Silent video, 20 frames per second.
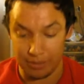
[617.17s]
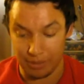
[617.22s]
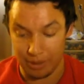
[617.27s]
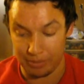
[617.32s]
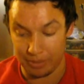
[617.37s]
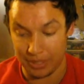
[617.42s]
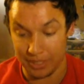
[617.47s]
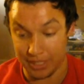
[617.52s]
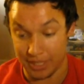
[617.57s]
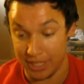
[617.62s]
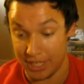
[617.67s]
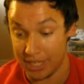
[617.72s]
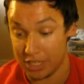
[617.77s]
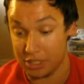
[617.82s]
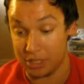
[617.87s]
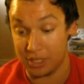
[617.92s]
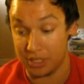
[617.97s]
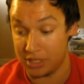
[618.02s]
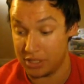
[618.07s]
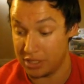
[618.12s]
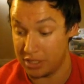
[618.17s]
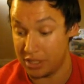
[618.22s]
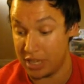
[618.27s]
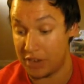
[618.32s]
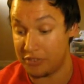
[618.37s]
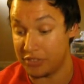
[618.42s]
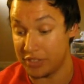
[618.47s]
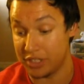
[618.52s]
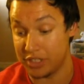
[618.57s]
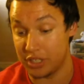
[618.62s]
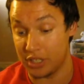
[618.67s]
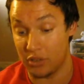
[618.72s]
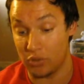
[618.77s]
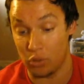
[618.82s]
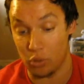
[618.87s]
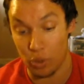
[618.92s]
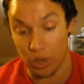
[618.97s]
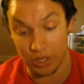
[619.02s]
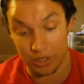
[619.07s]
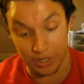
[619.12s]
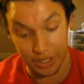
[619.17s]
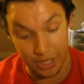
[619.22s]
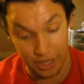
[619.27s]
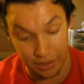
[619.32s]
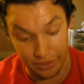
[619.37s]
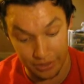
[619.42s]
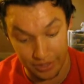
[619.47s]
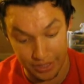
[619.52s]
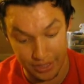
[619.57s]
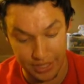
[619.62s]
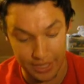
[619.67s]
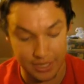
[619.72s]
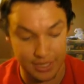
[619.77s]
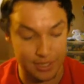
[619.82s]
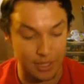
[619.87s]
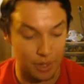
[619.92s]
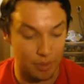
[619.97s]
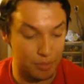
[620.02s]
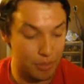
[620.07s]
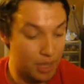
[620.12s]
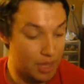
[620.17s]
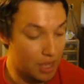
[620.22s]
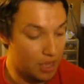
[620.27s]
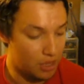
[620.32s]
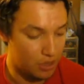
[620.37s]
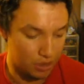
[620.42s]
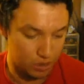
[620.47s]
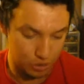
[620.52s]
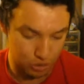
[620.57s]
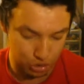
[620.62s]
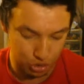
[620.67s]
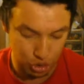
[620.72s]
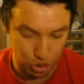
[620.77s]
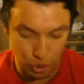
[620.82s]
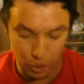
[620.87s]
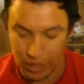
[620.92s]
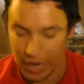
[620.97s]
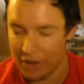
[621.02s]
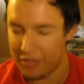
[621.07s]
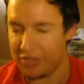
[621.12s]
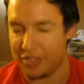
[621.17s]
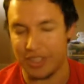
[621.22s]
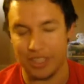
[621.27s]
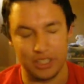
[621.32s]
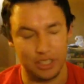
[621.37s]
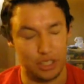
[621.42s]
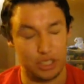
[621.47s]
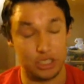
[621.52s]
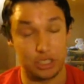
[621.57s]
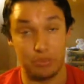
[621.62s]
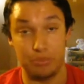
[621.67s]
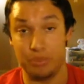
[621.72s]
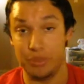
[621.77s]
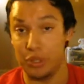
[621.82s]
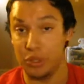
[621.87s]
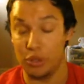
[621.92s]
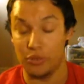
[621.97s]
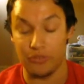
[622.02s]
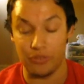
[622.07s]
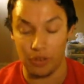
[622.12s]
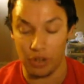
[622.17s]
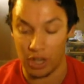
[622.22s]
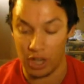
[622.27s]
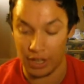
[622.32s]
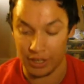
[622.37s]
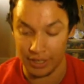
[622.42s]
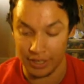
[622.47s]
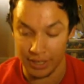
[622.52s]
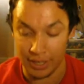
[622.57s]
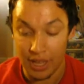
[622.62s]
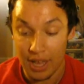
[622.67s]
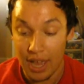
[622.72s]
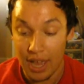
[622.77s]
I mean, he's definitely taken well care of the system, the controller, everything looks beautiful on it,